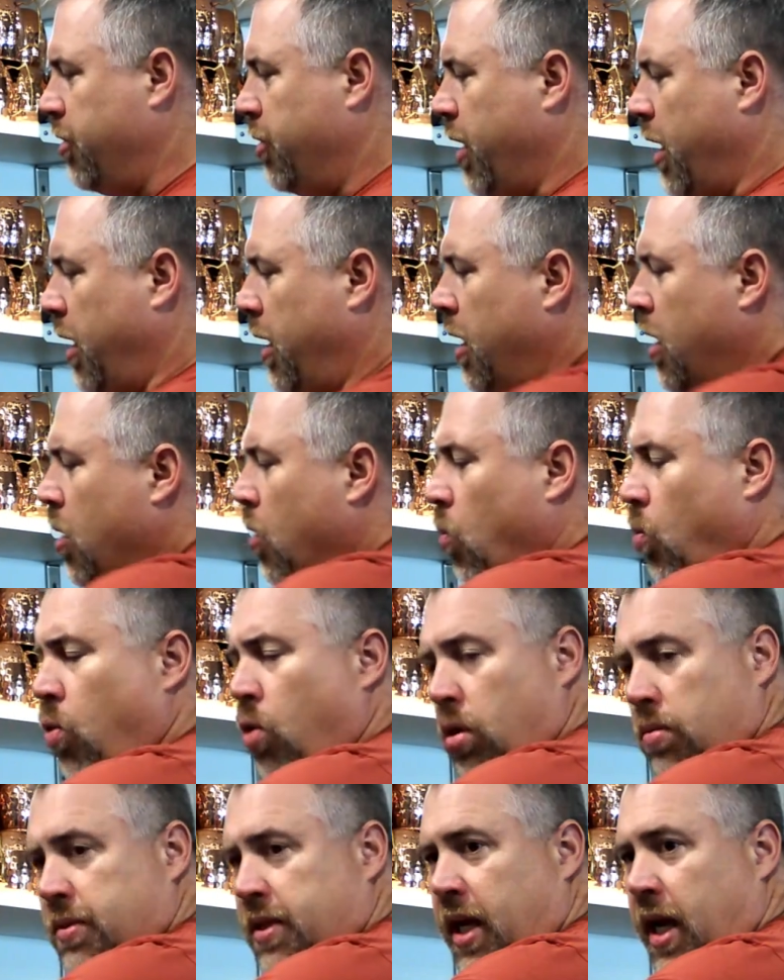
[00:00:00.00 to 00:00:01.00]
You got
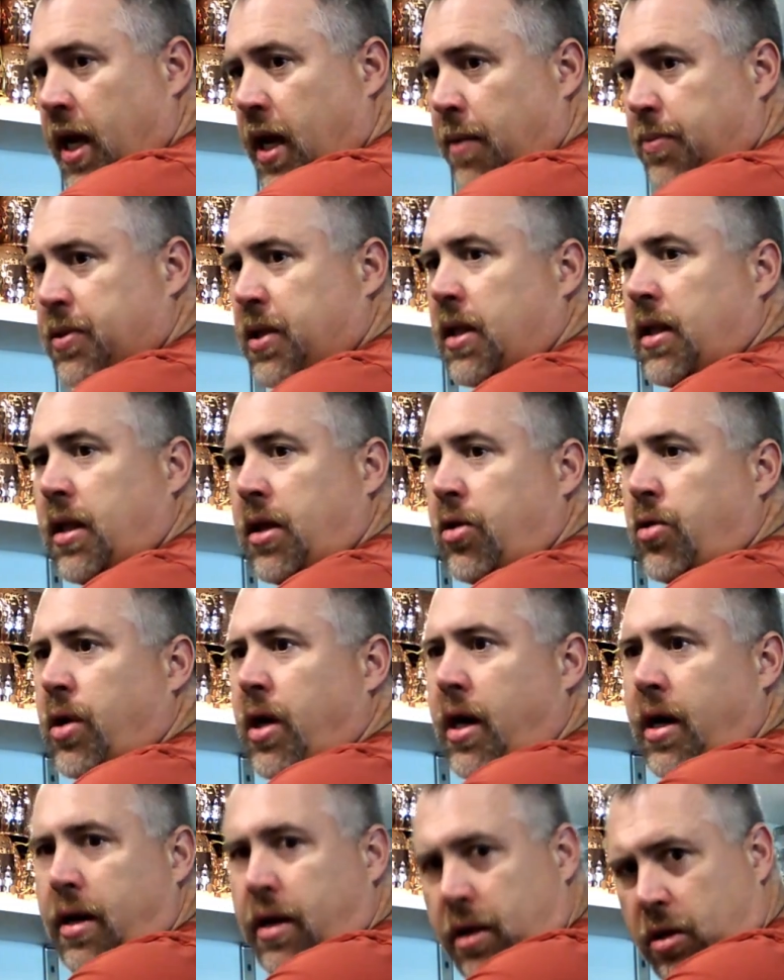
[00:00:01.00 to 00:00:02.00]
warm taps and then you
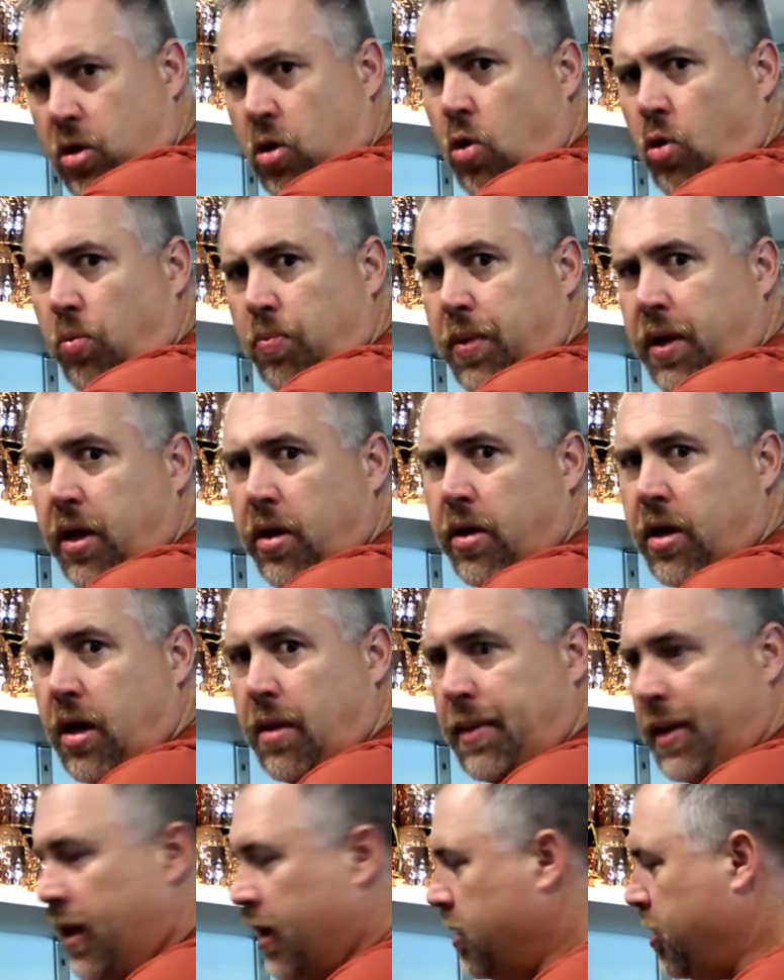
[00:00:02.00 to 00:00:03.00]
got cold beer
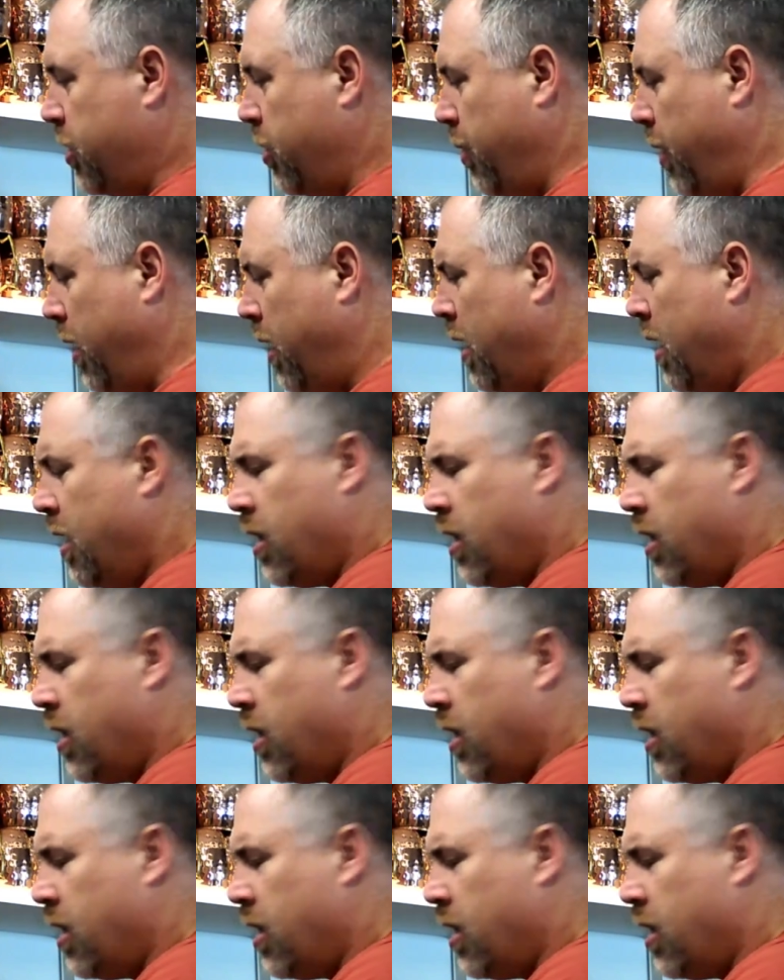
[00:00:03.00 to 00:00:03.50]
coming into it.